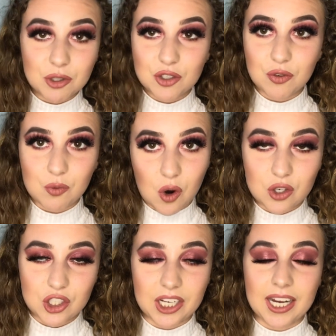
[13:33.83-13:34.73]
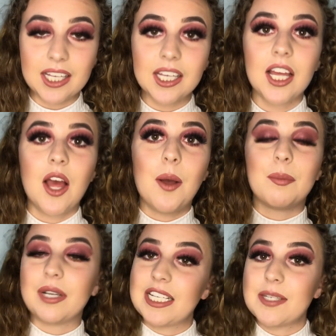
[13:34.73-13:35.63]
much for watching
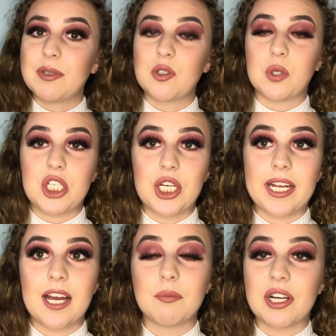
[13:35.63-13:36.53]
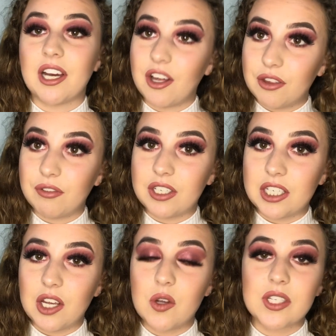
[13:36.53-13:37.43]
please be sure to check out my other
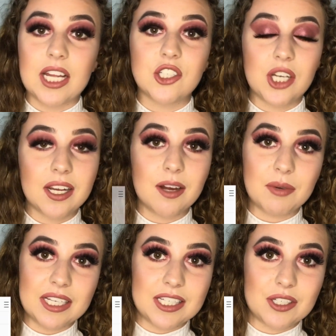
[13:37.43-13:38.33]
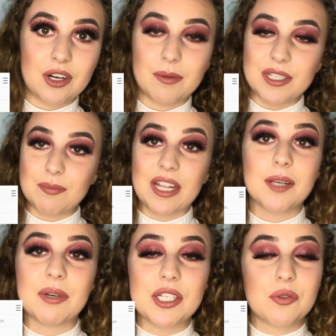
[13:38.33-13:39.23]
videos and check out my Instagram, it's
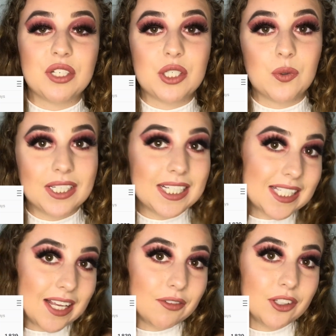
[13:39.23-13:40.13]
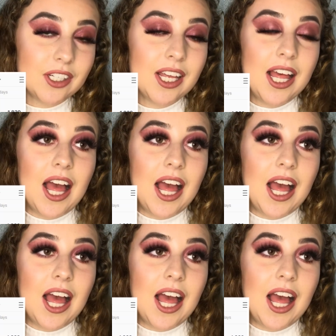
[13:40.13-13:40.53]
makeupbyserena by Serena27